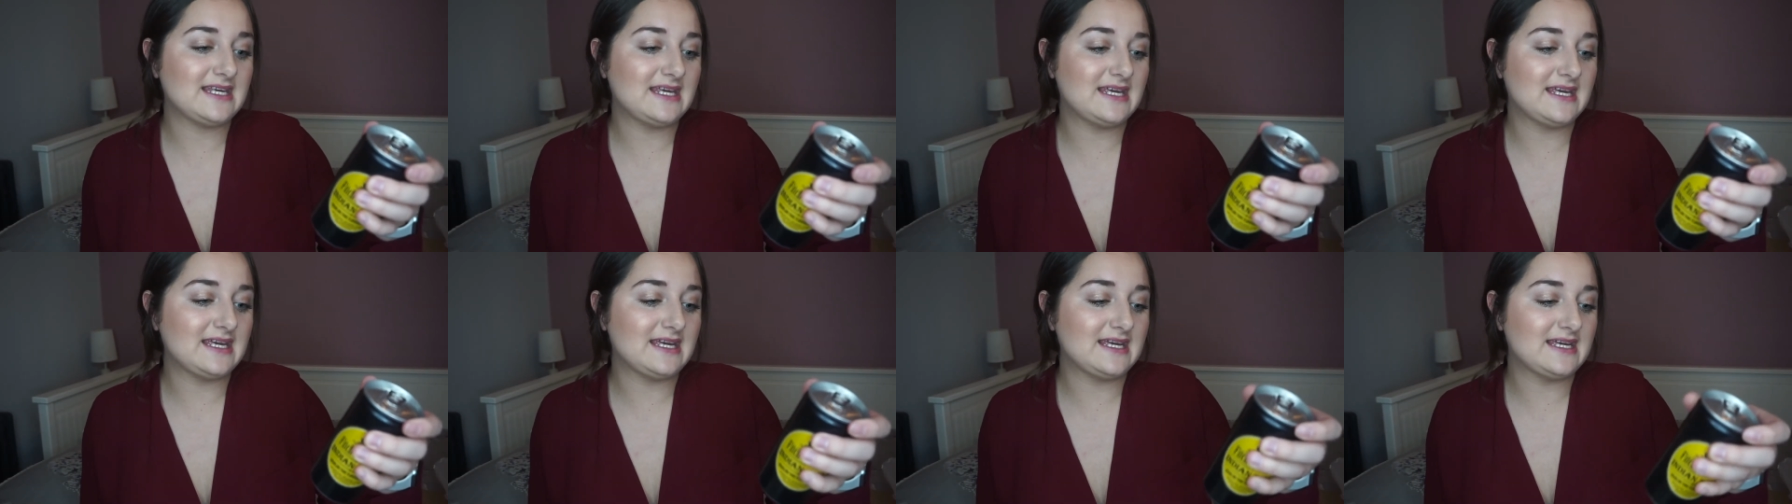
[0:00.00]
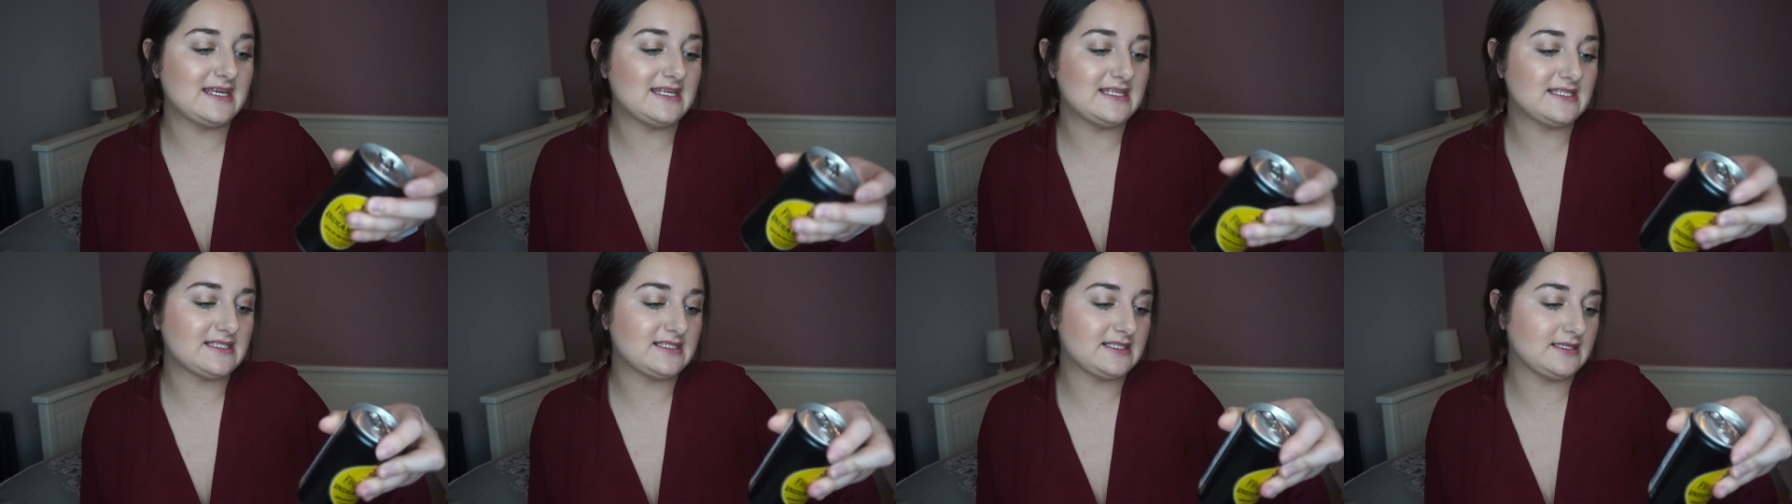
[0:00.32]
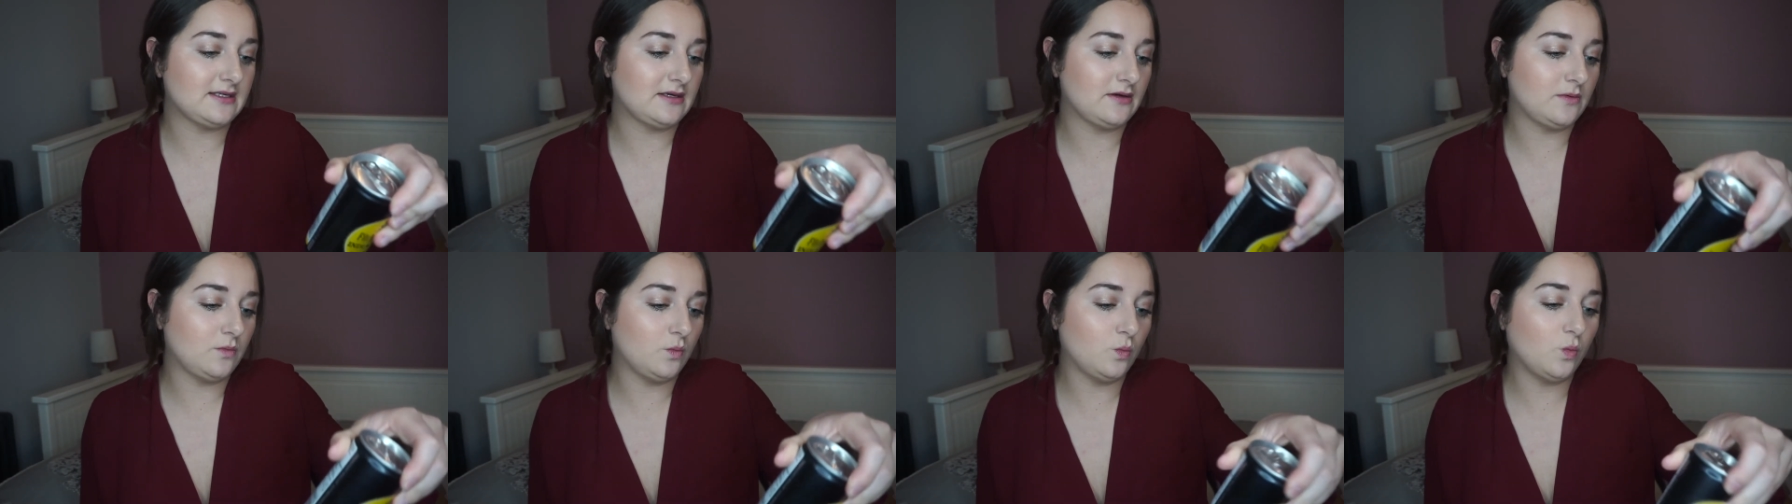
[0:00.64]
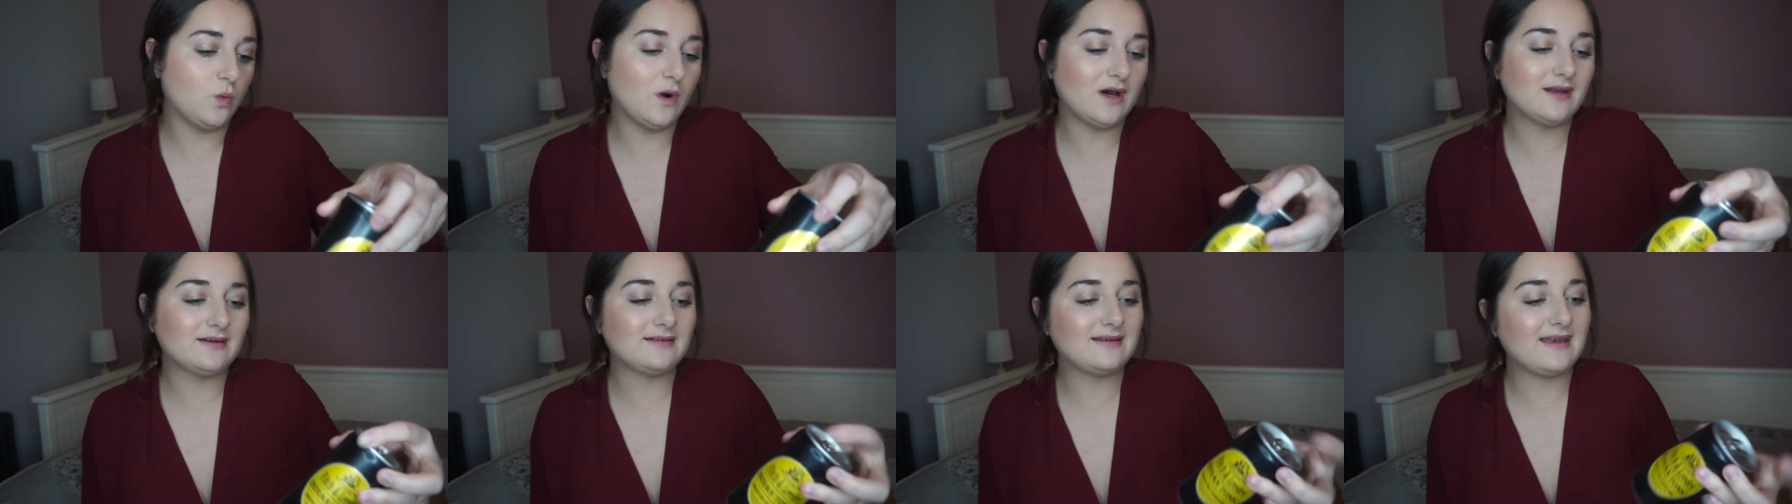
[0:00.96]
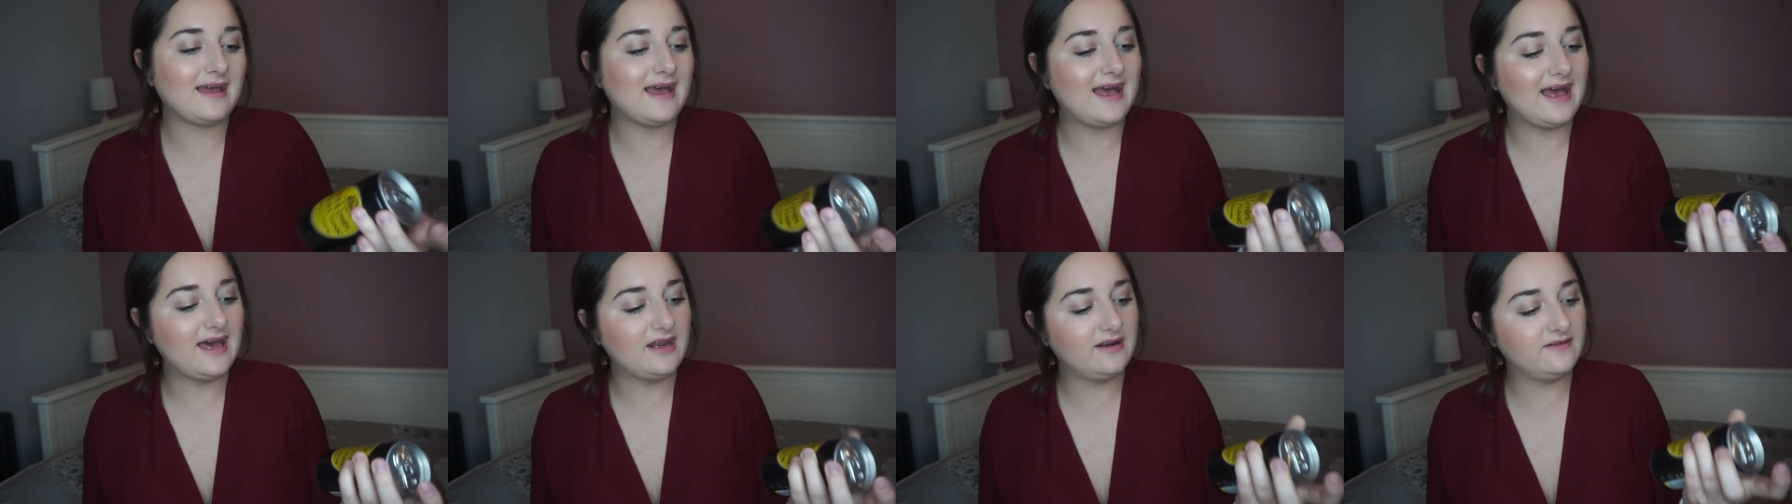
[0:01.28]
is one
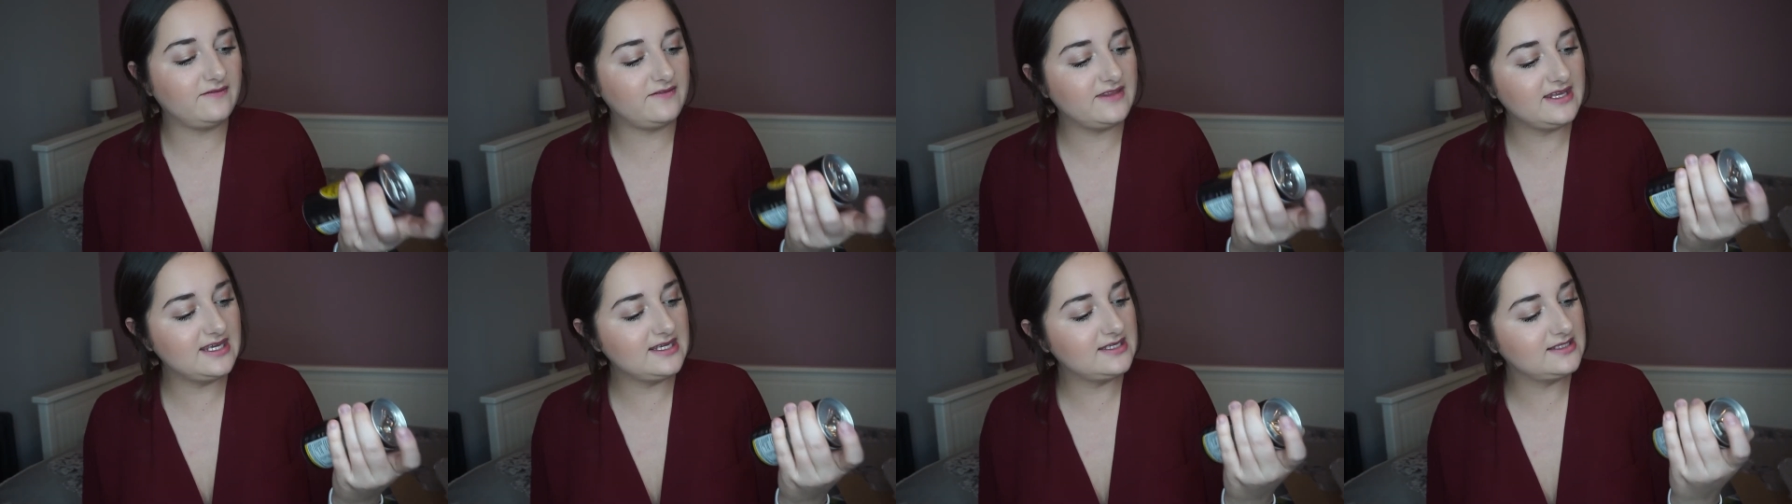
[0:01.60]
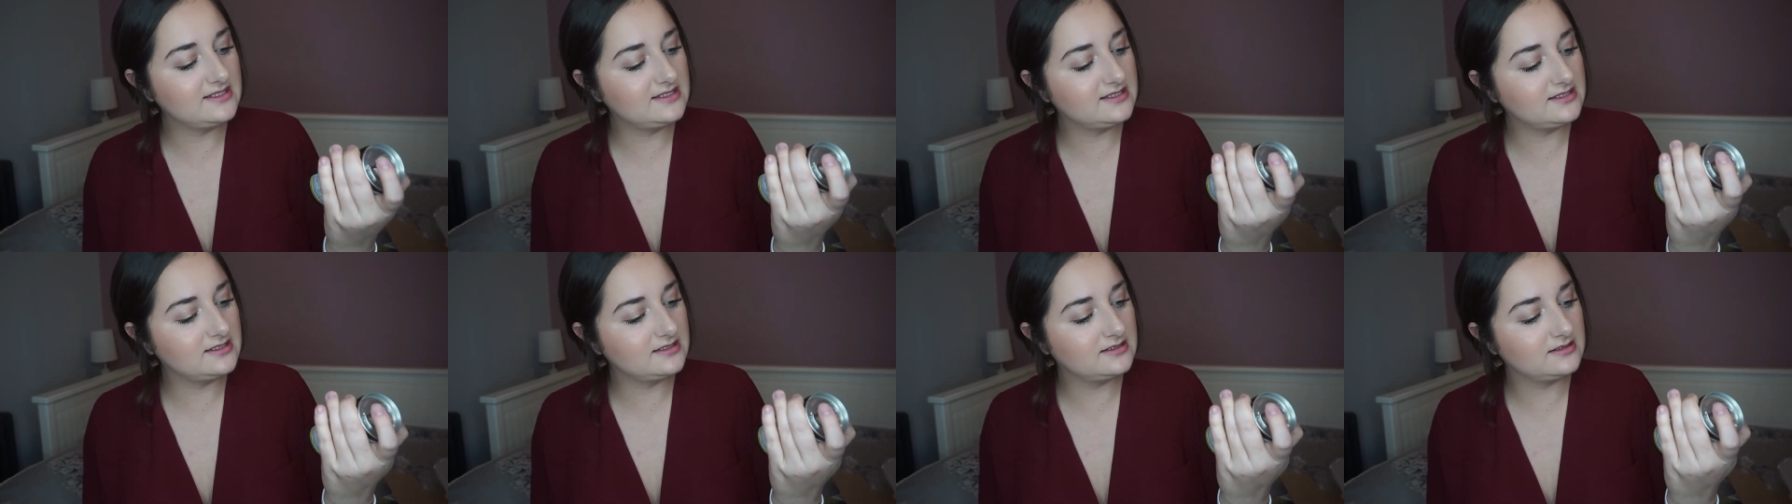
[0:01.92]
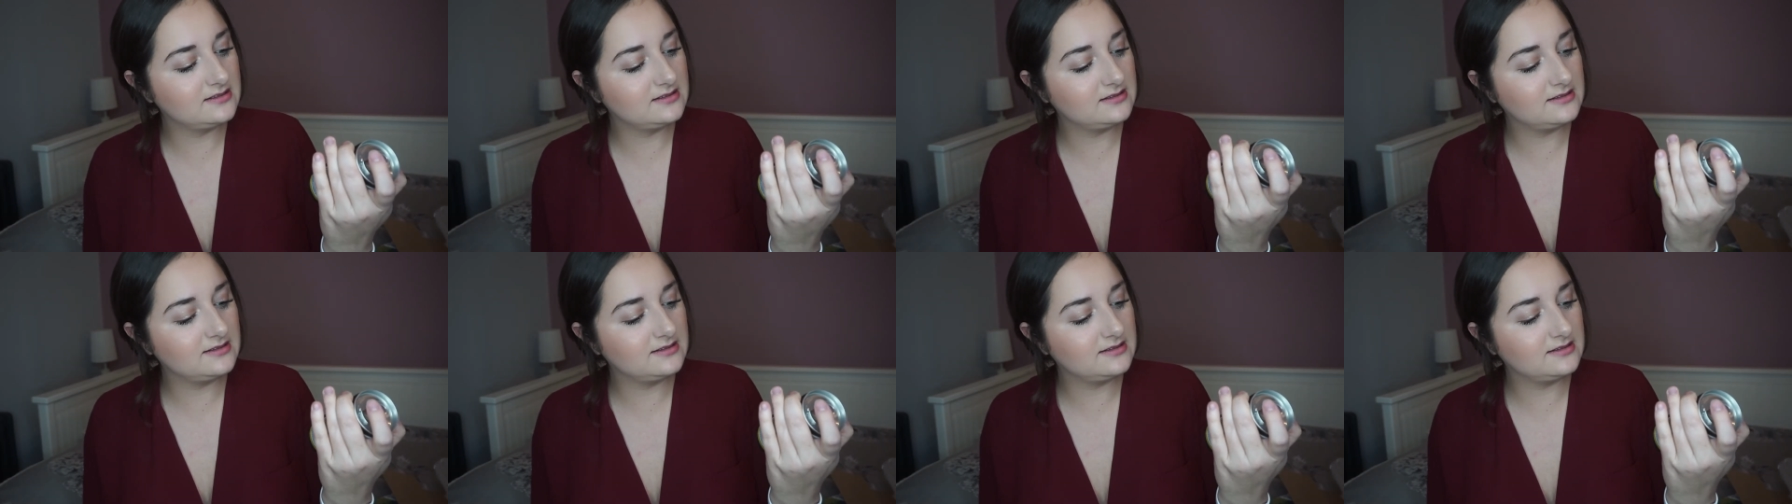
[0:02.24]
can of this.